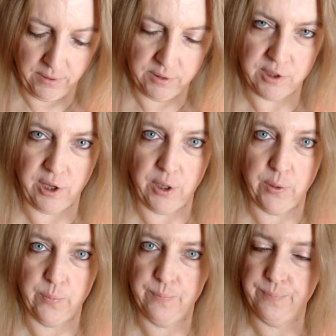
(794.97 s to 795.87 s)

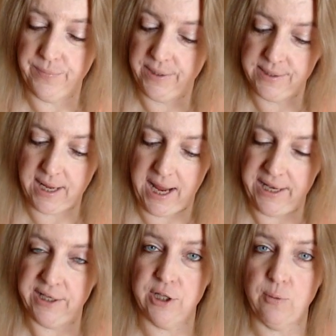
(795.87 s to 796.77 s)
so it's
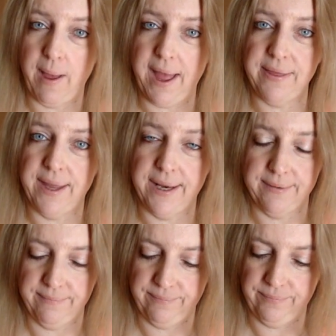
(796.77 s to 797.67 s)
kind of too bad
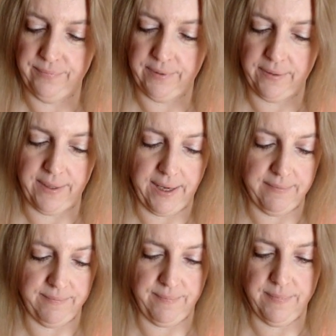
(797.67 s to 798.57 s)
then that
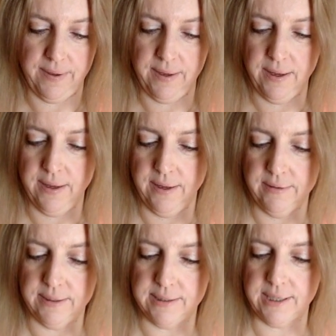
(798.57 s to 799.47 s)
they're
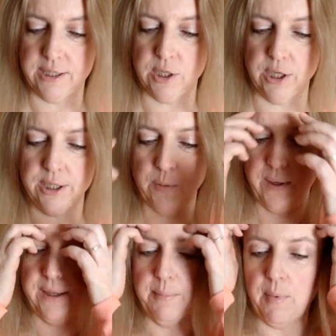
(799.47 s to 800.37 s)

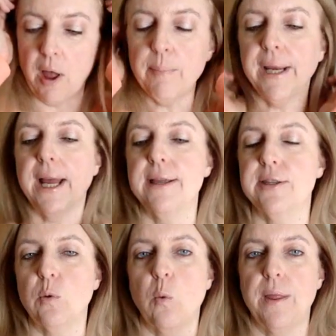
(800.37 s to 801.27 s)
discontinuing them all because
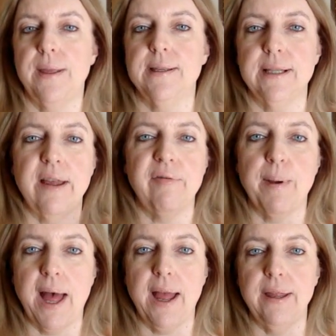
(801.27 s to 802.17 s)
the one that's left
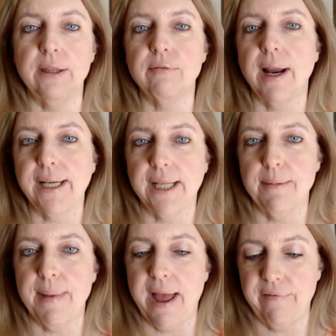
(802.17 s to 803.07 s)
behind, the
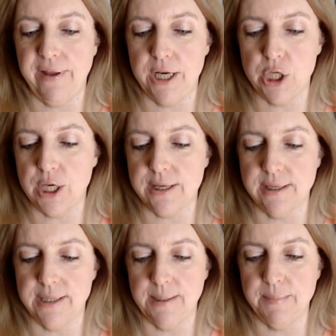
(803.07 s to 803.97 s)
regular matte finish,
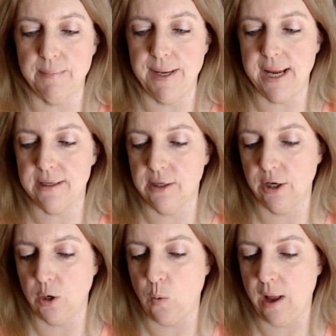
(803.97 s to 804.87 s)
doesn't seem to be as
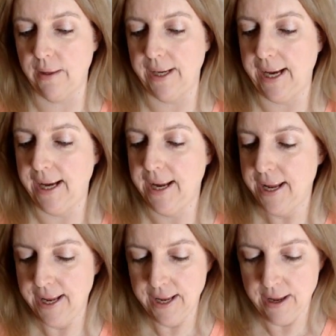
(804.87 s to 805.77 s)
good a quality.
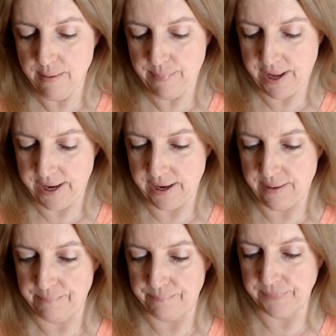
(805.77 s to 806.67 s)
But
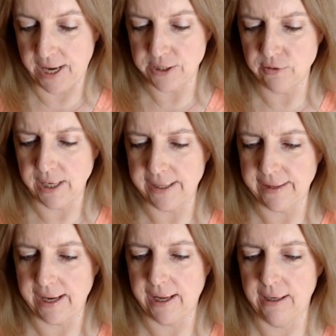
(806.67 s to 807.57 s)
um, I do like
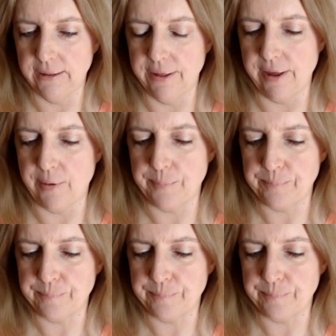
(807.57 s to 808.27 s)
that color though.